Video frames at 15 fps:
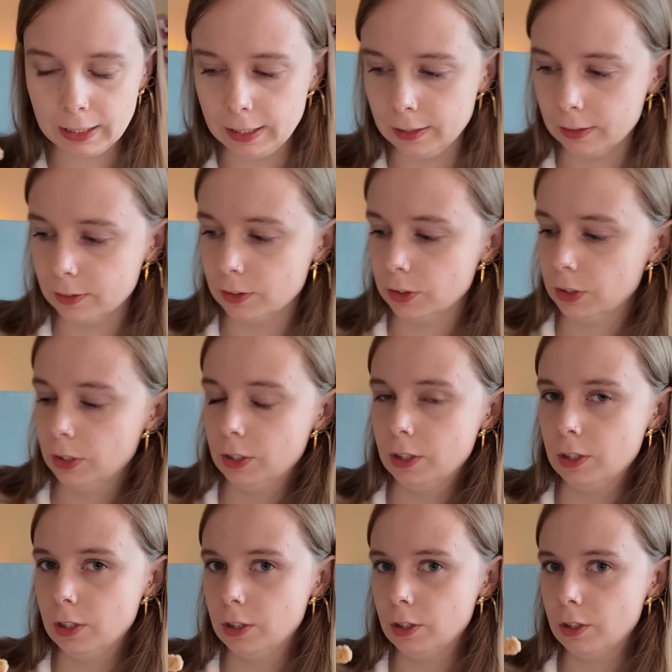legs.
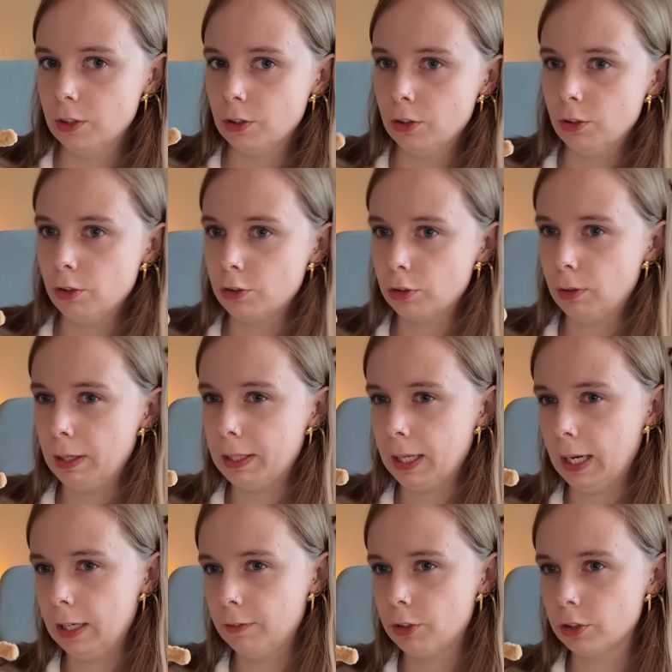So I
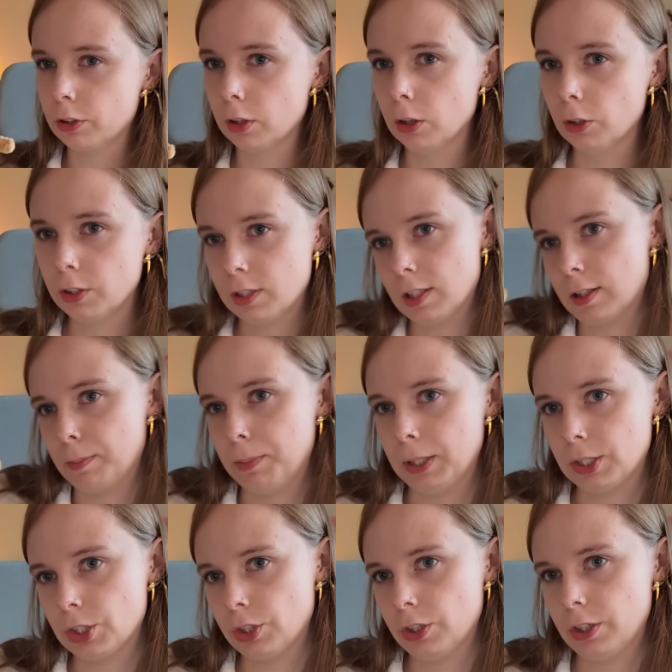kind of just looked at the
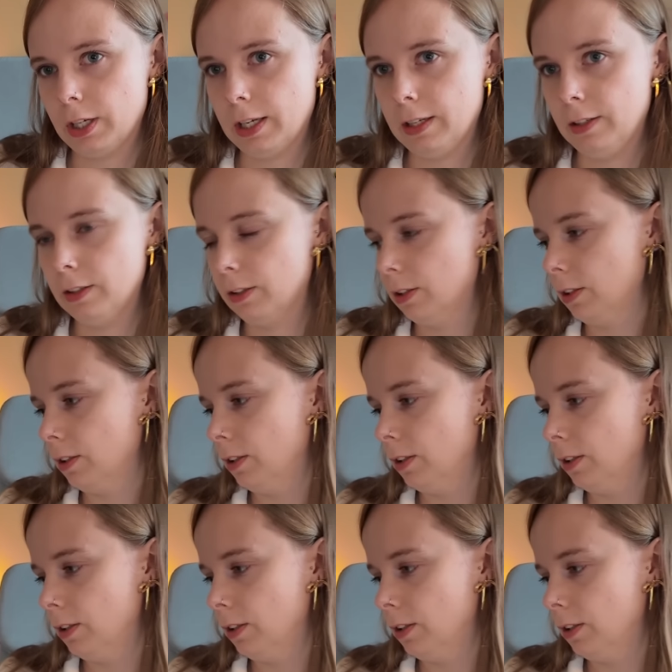picture and